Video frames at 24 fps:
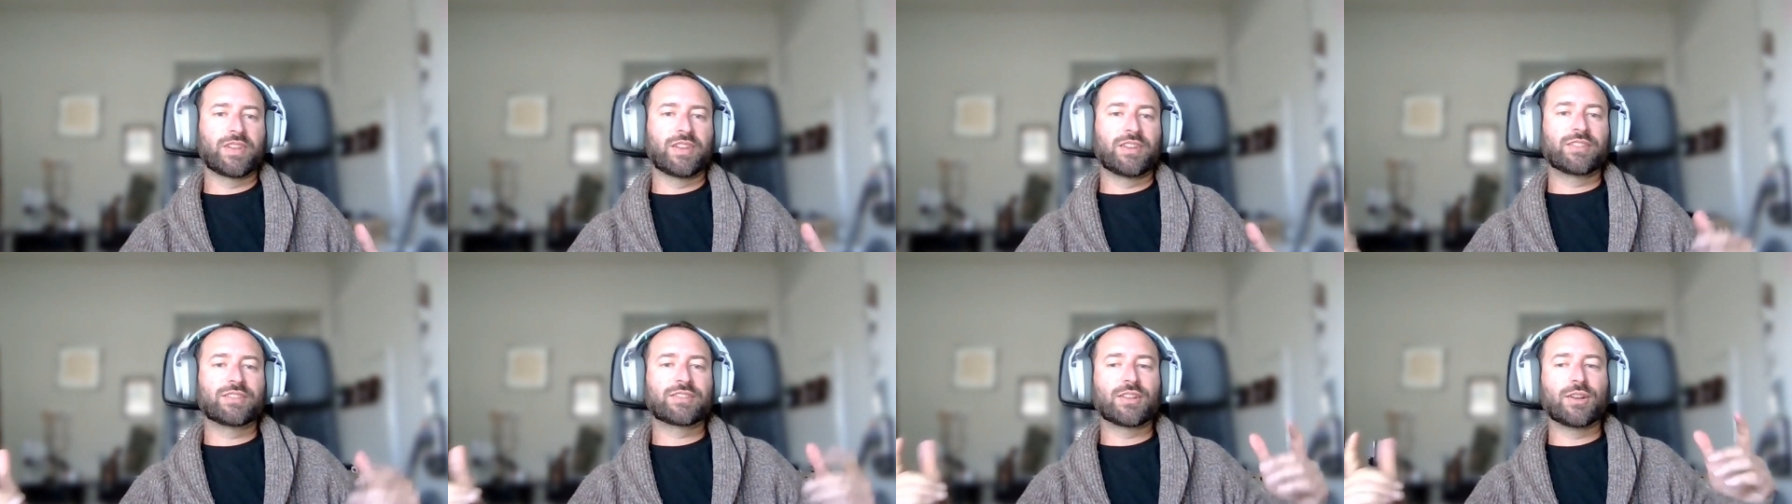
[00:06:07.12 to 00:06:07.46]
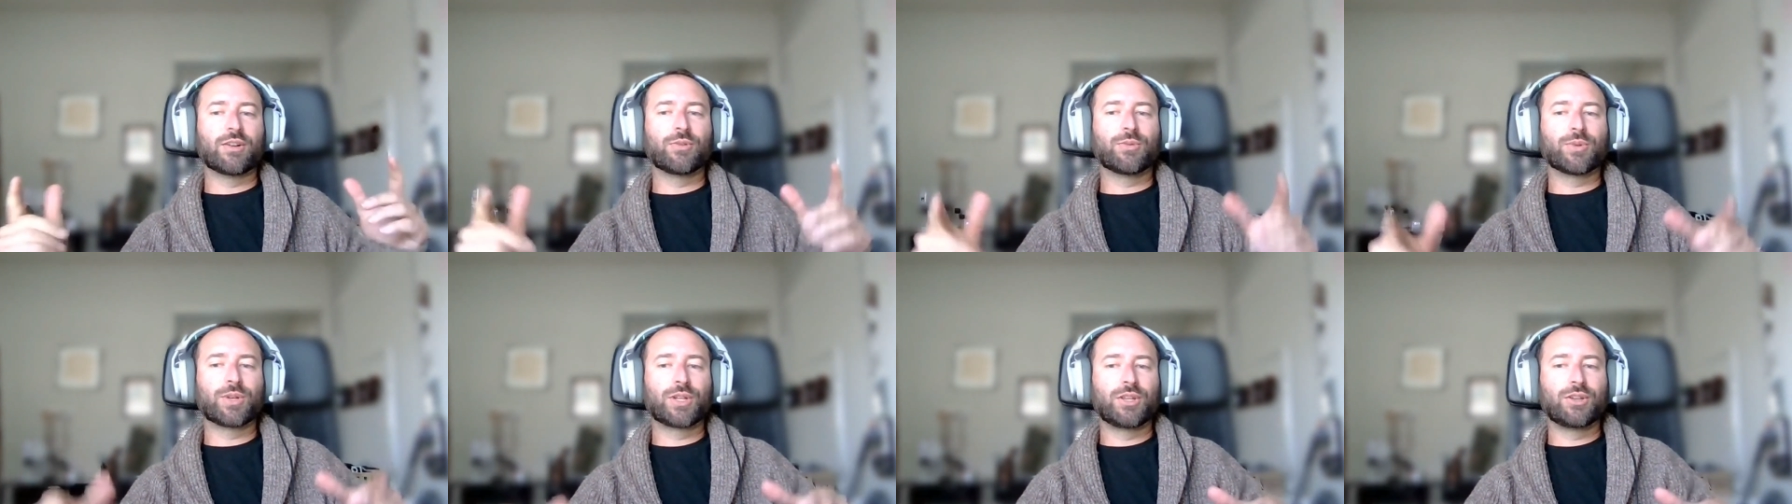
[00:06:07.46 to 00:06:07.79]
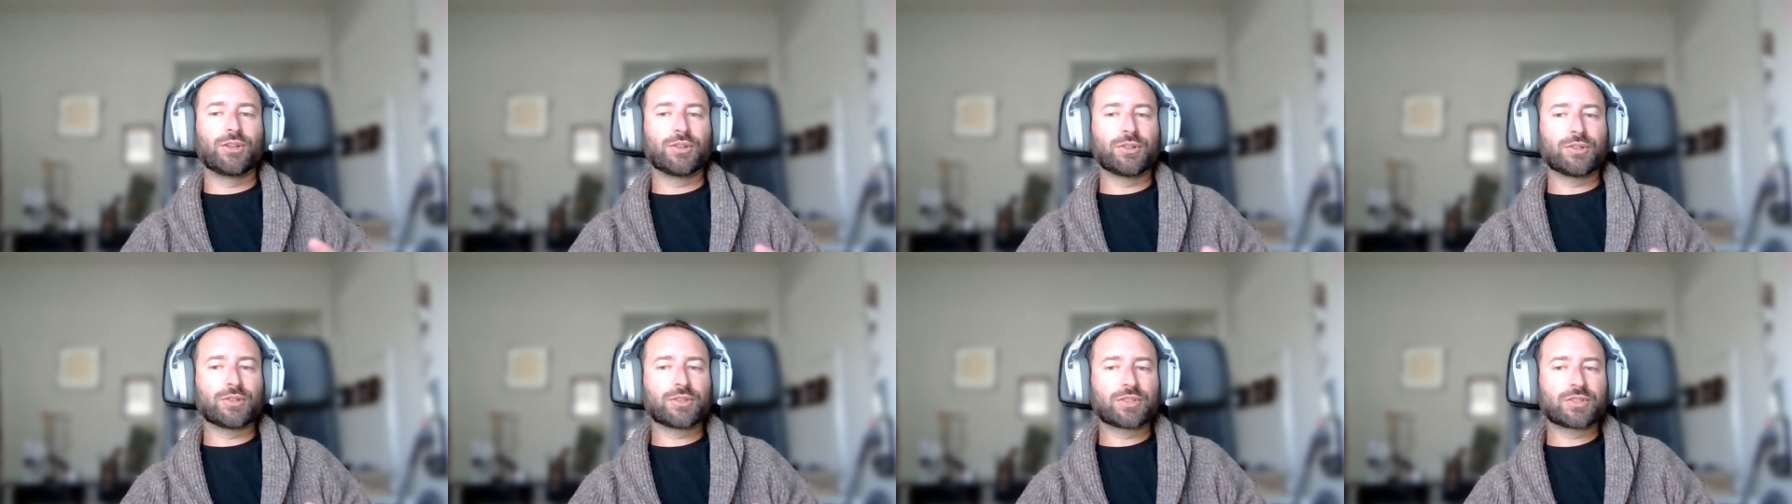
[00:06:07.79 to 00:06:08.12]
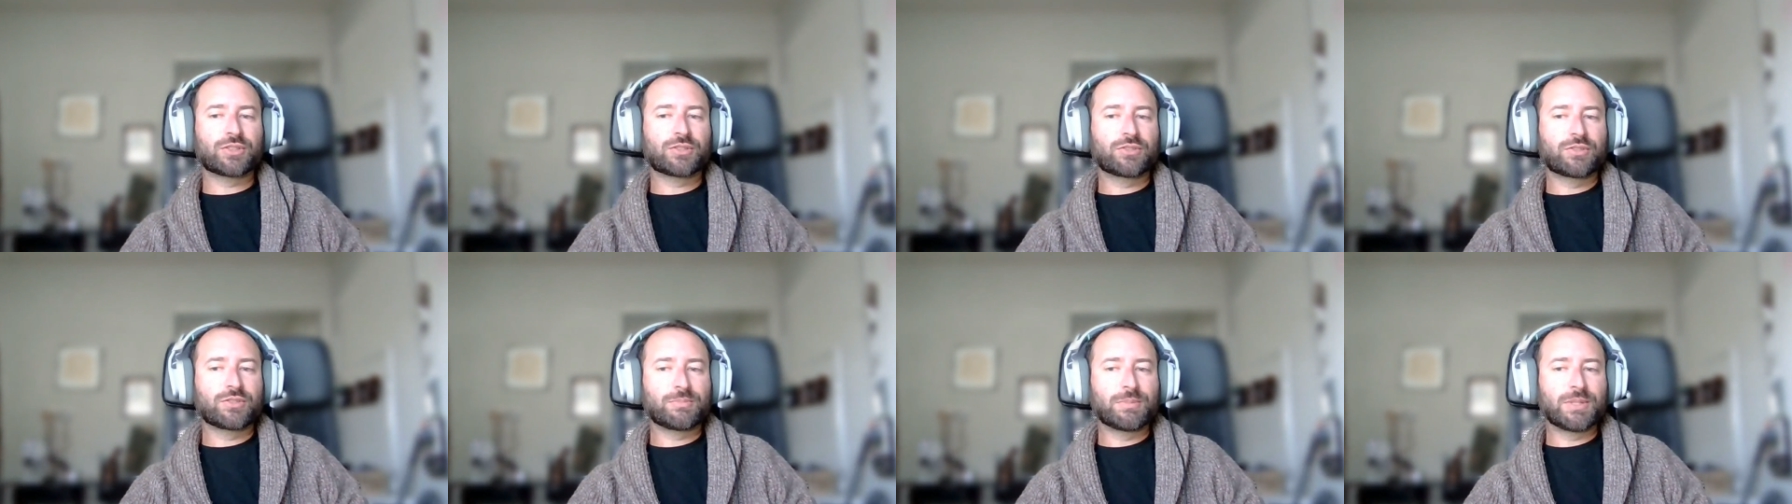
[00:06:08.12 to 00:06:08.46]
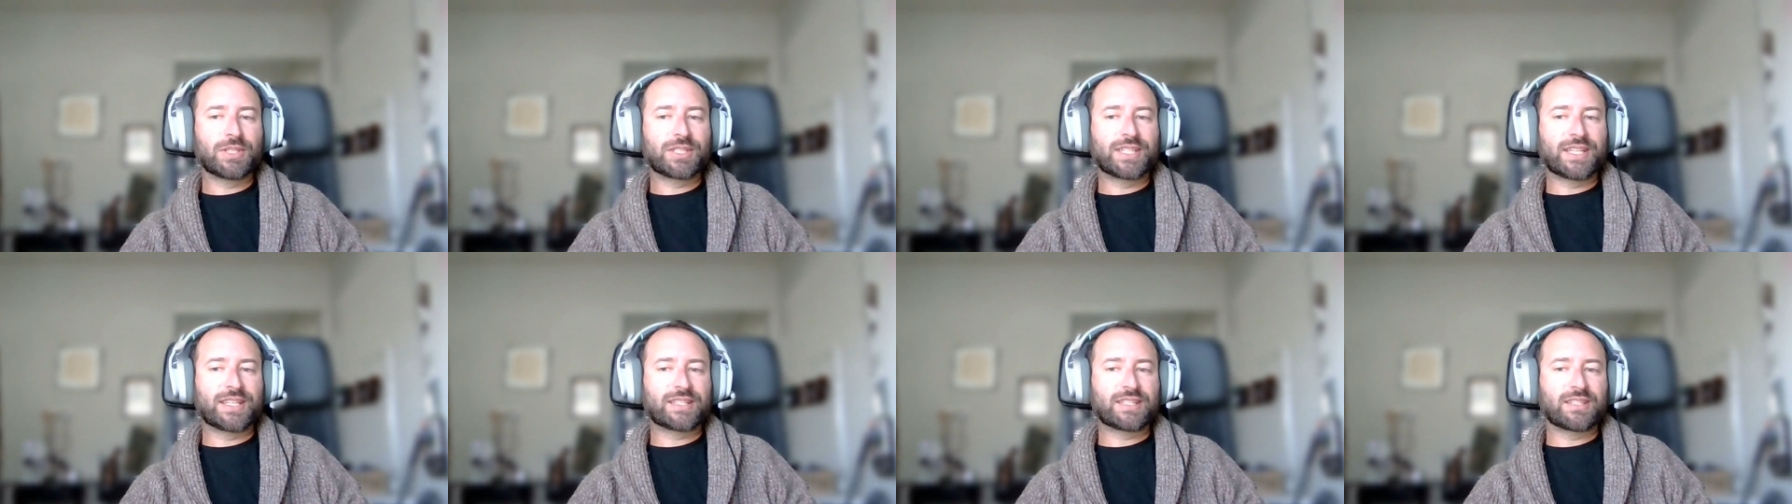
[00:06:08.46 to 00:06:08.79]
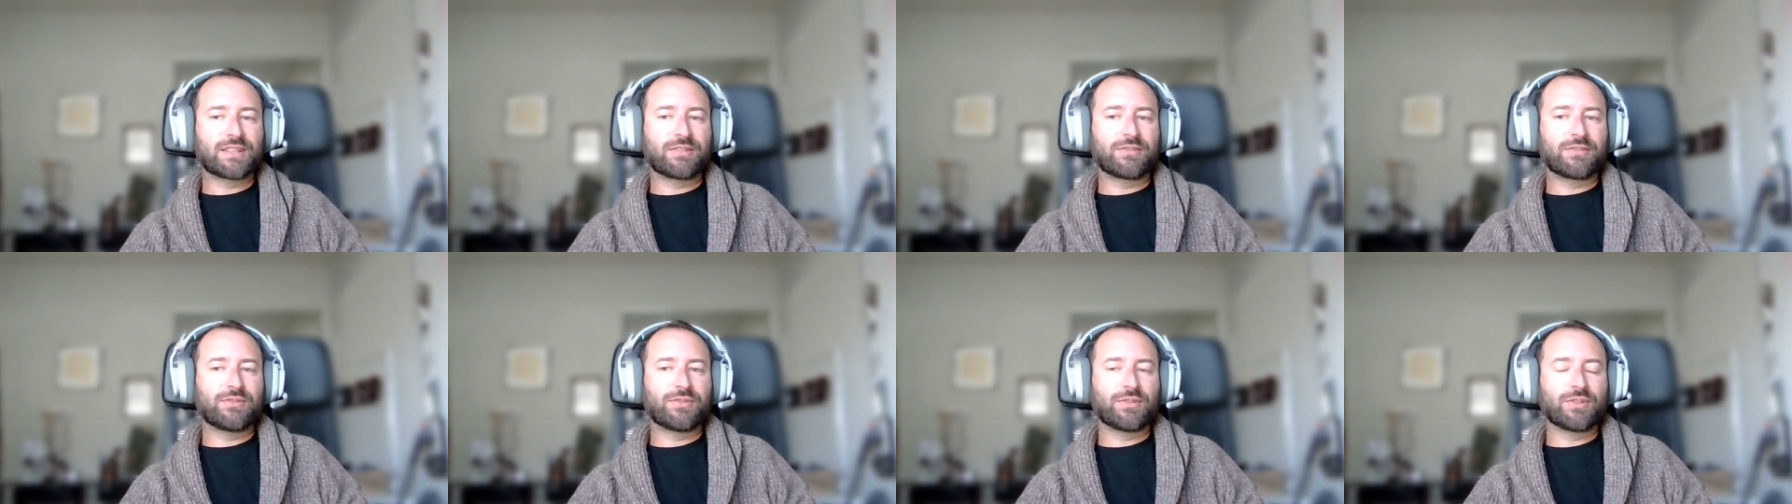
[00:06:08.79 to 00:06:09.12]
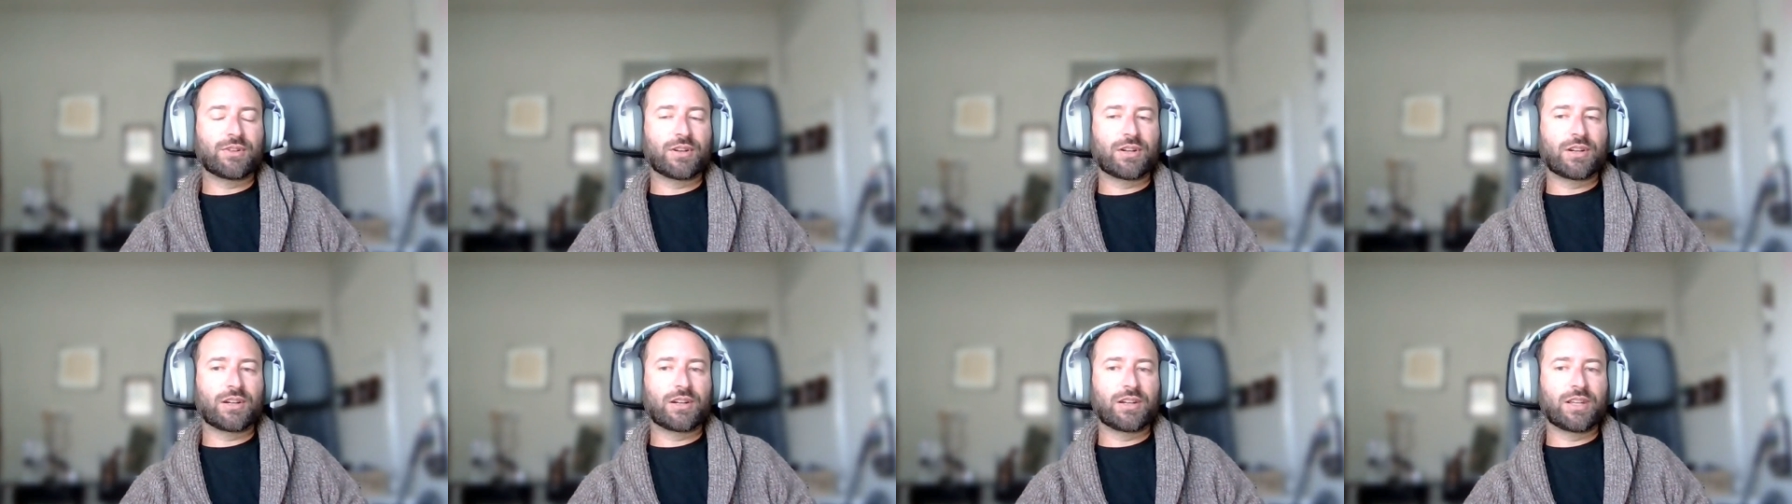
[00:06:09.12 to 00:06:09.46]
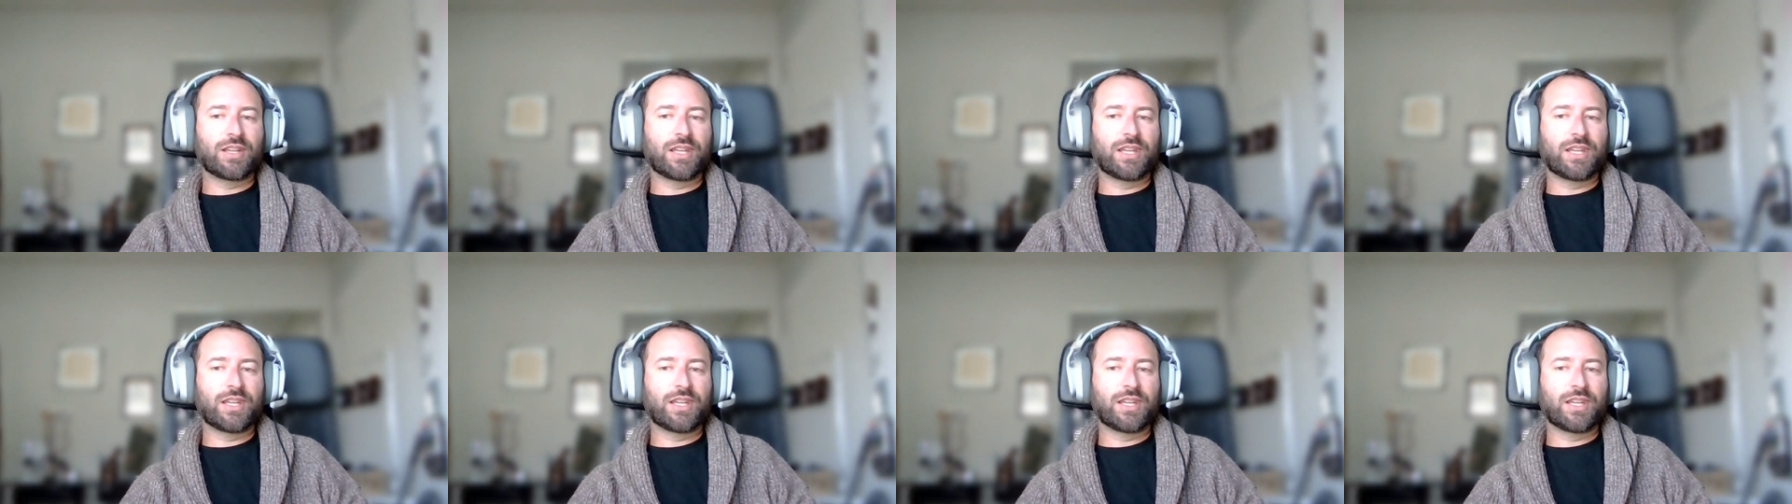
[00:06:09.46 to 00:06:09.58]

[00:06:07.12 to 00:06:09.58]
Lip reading: So what you're split testing for